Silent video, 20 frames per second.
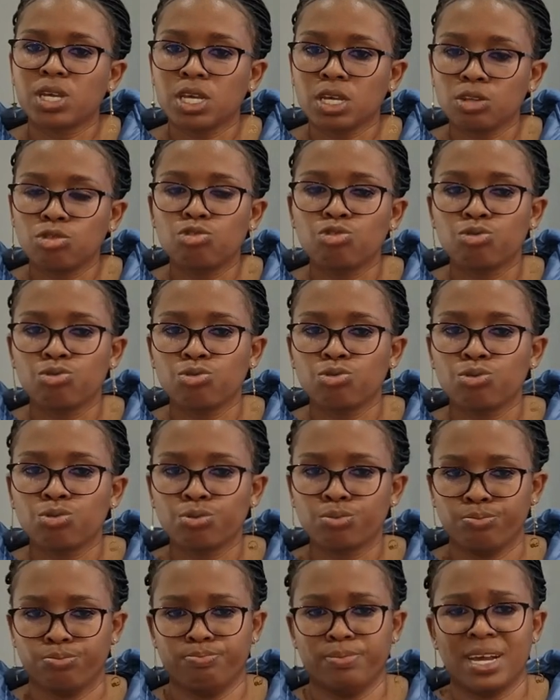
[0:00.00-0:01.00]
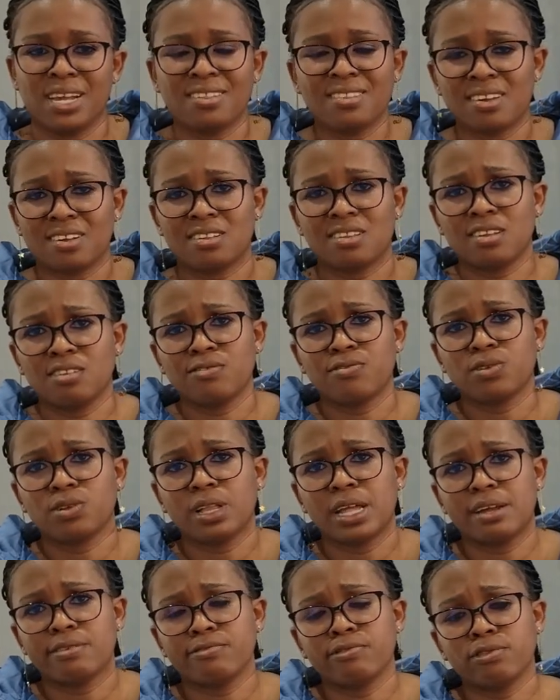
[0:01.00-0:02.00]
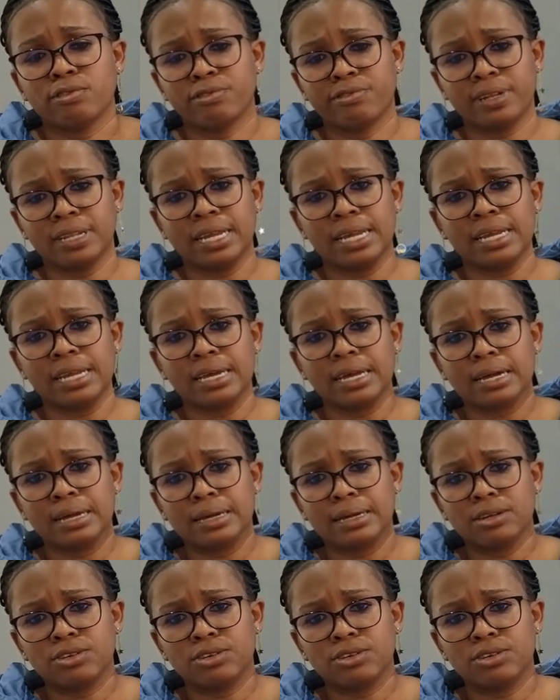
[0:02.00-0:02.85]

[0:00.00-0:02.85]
key to my successful and fulfilling,